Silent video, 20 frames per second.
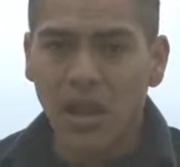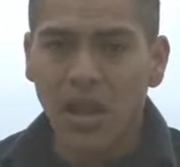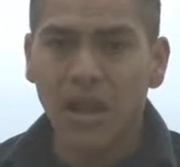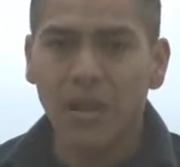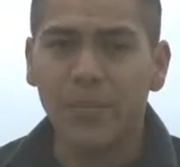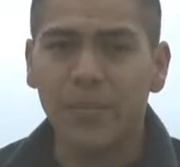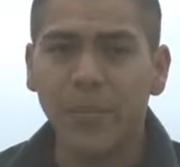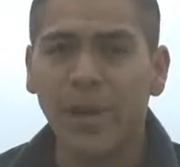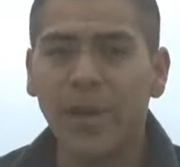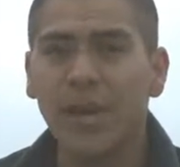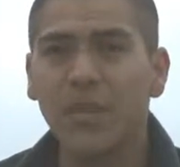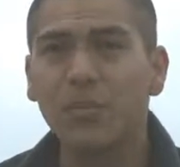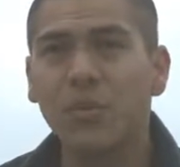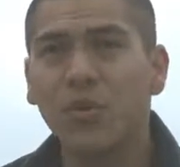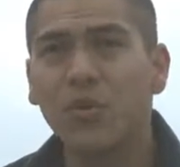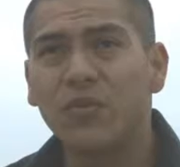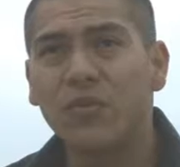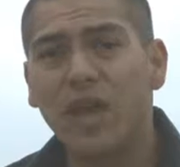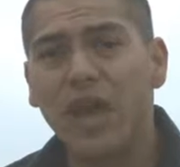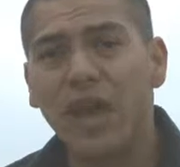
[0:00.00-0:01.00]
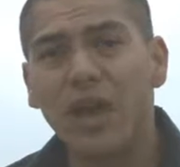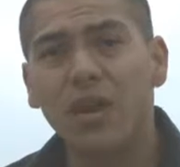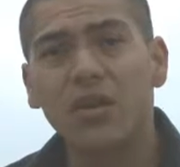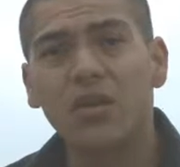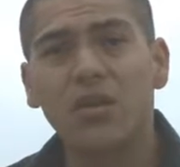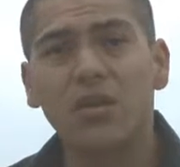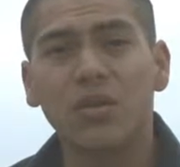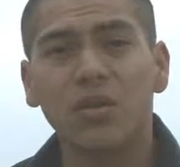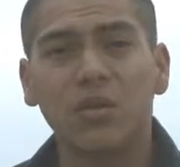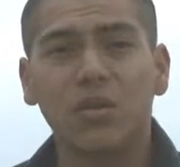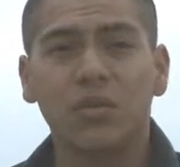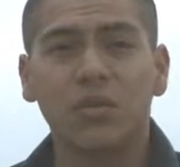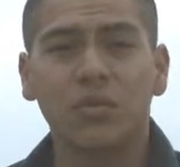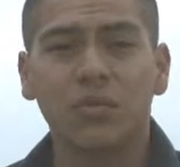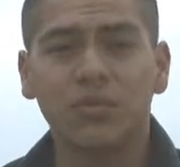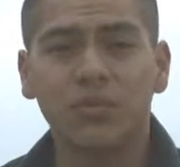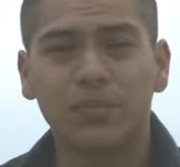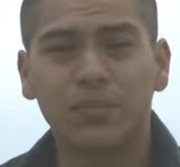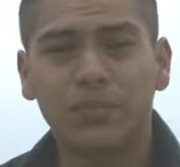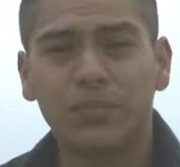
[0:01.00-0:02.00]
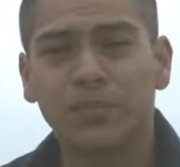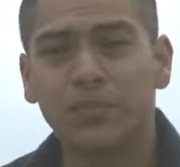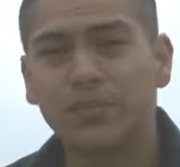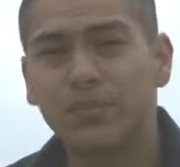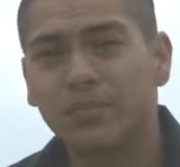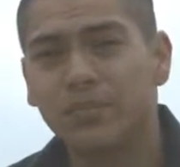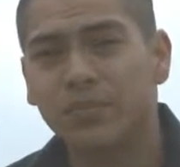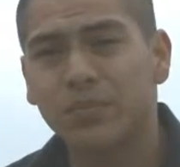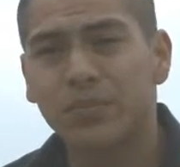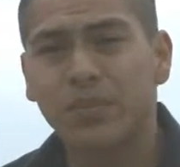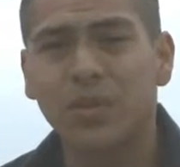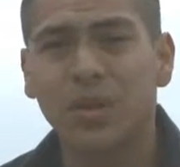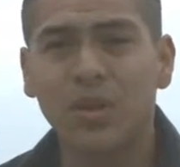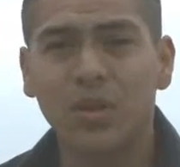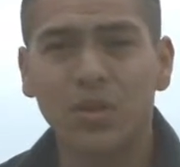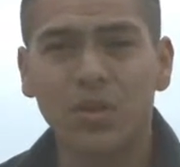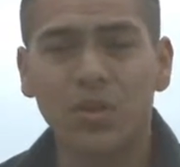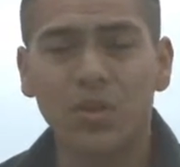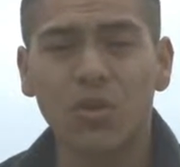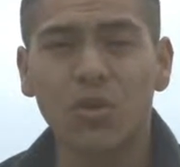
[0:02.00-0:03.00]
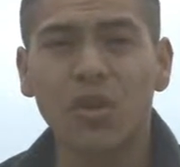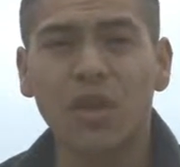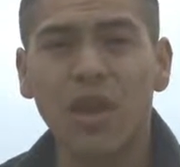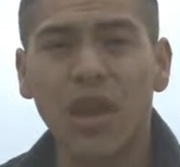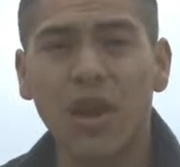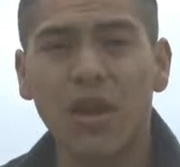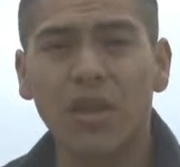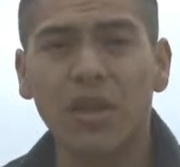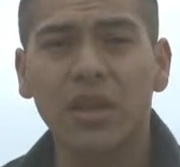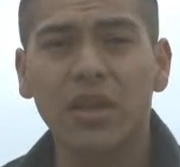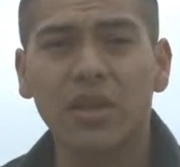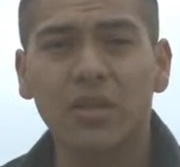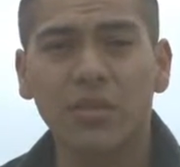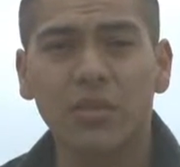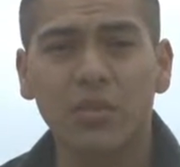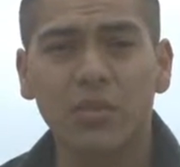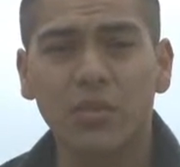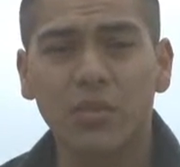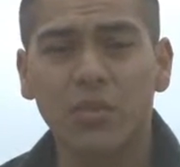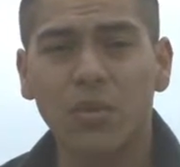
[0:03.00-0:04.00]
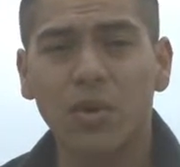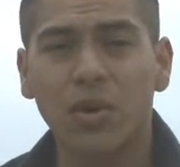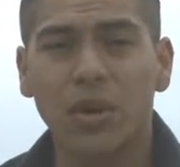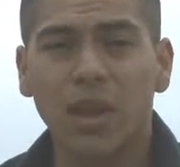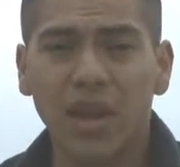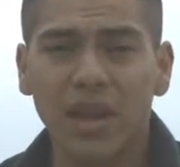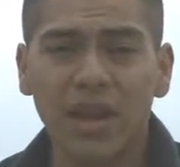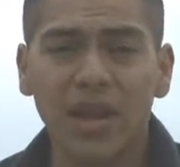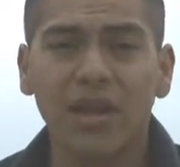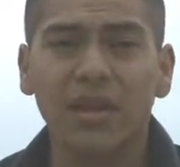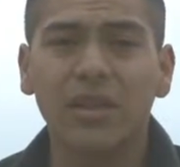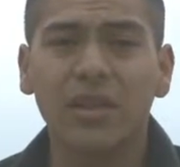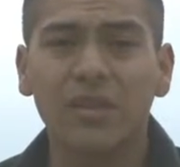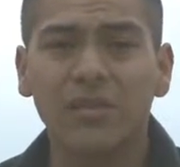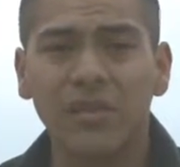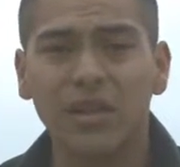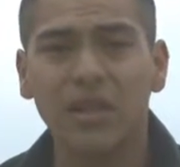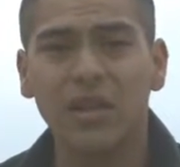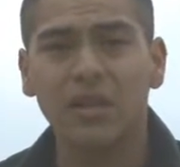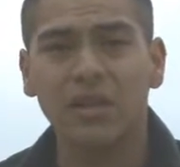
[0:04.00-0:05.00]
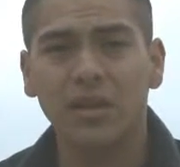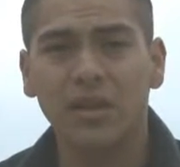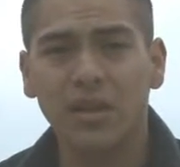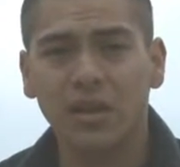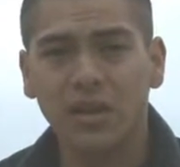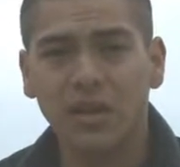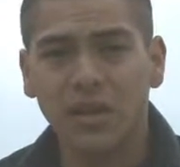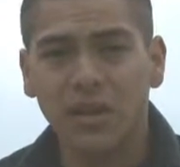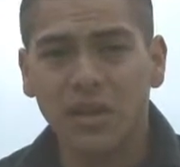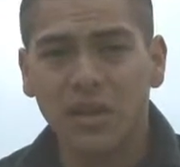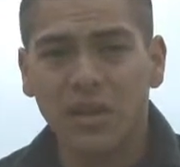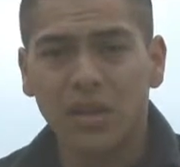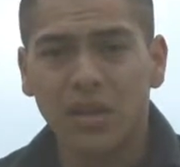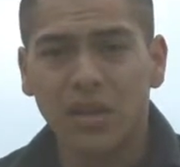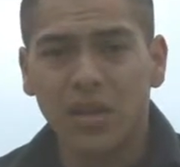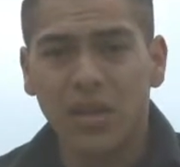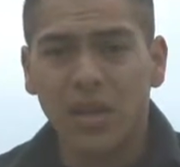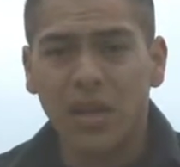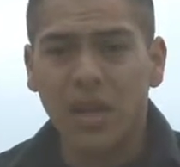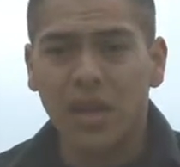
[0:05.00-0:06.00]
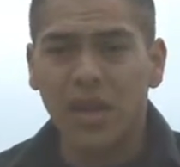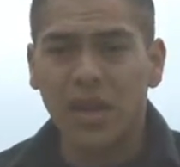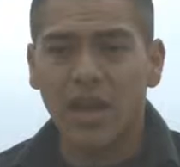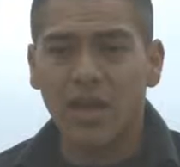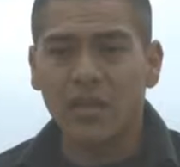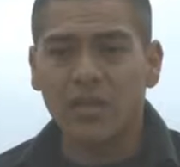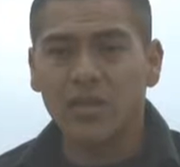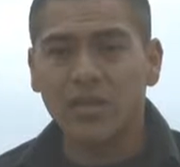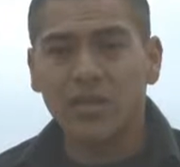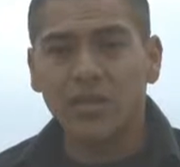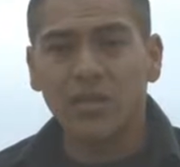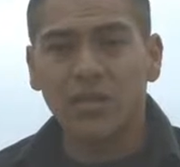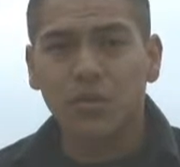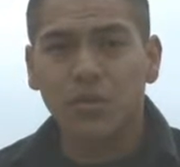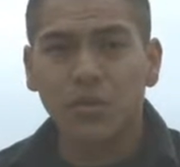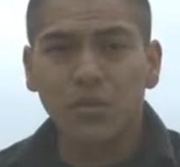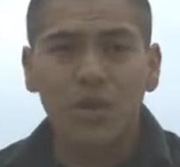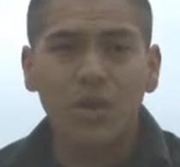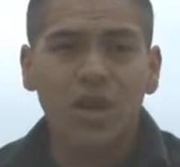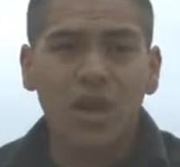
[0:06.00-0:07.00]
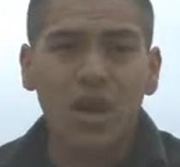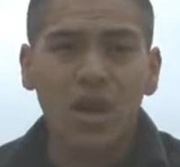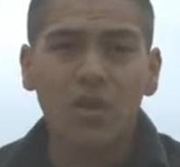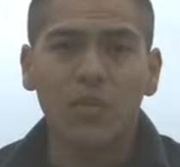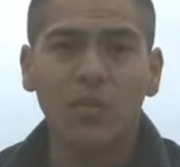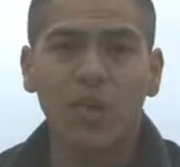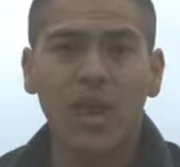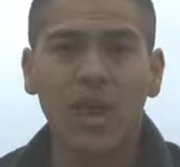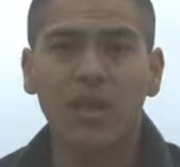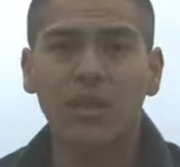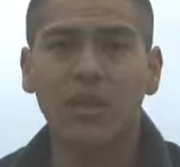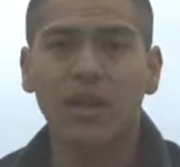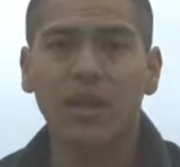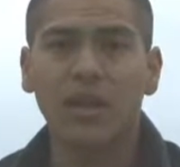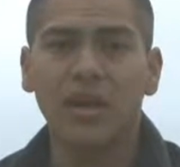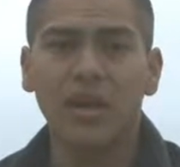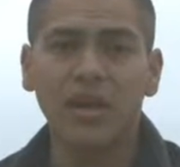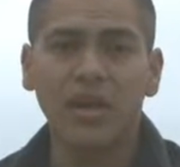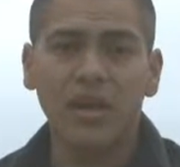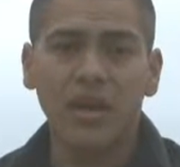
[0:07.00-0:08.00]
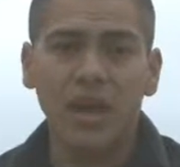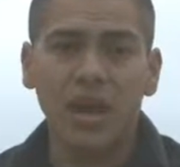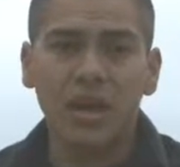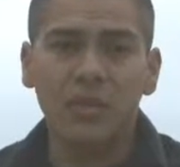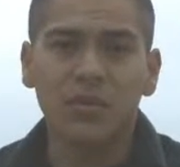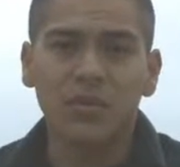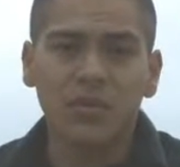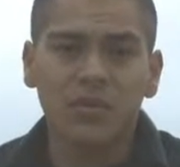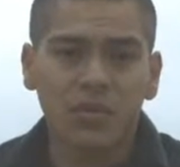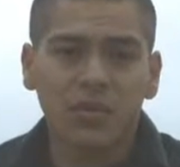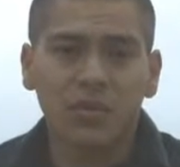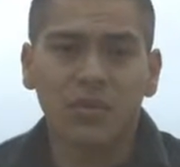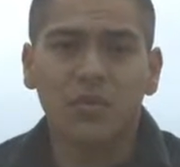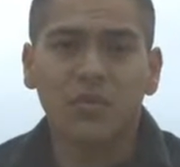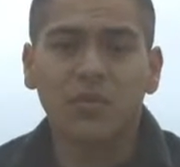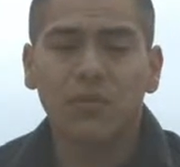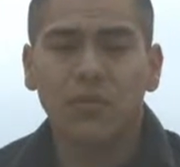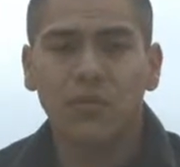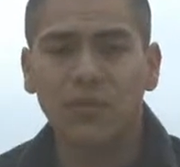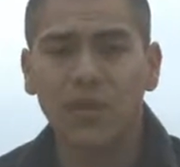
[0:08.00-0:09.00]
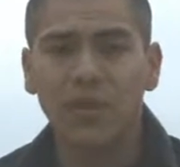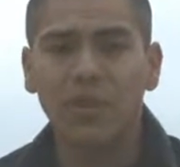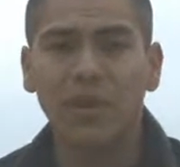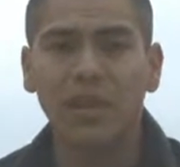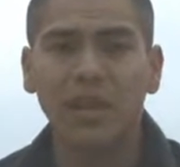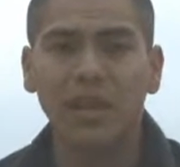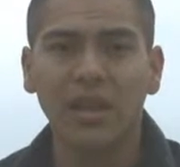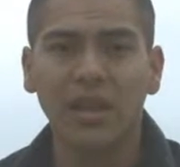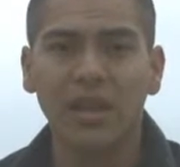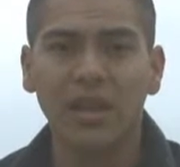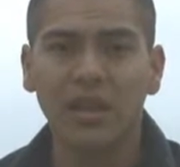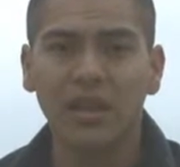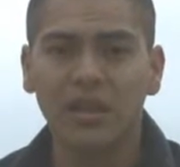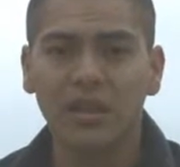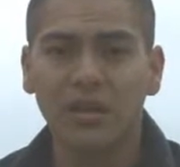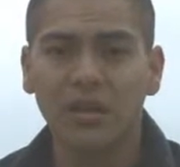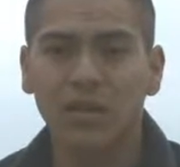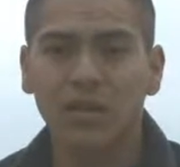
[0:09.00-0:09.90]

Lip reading: I had barely moved down to North County, where I now live in, and word got around that I was from LA.